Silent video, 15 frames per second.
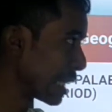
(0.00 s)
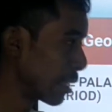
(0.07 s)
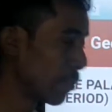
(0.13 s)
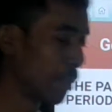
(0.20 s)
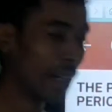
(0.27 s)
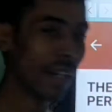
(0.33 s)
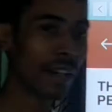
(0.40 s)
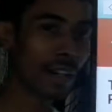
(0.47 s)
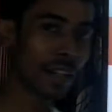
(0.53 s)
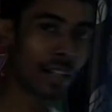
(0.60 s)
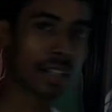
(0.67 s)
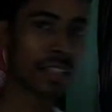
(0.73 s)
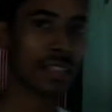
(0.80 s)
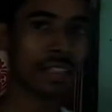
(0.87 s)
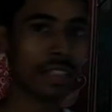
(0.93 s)
it been
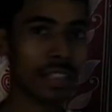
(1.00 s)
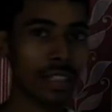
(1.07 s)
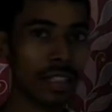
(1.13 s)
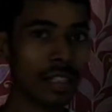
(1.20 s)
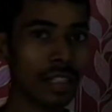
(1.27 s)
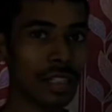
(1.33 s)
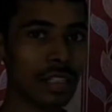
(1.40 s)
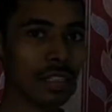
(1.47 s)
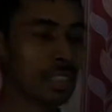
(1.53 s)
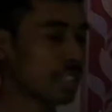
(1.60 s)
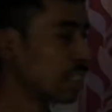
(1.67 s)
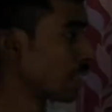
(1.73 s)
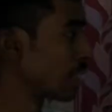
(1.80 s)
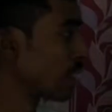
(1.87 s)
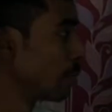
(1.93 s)
written?
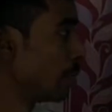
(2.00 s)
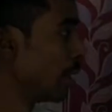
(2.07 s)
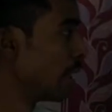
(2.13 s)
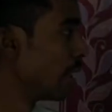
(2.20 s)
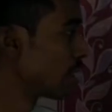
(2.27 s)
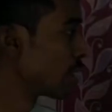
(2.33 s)
See, the main